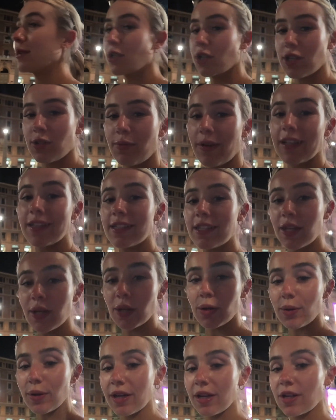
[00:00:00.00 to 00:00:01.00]
just went
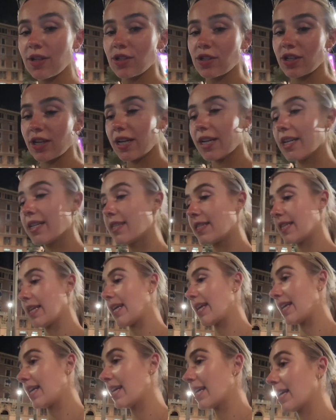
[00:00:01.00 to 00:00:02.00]
to
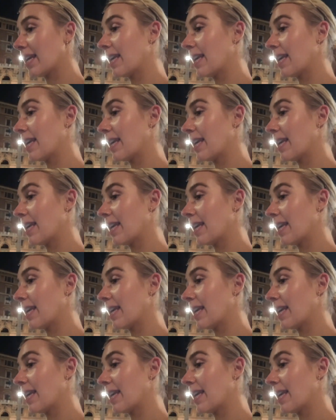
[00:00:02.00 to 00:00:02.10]
Giolitti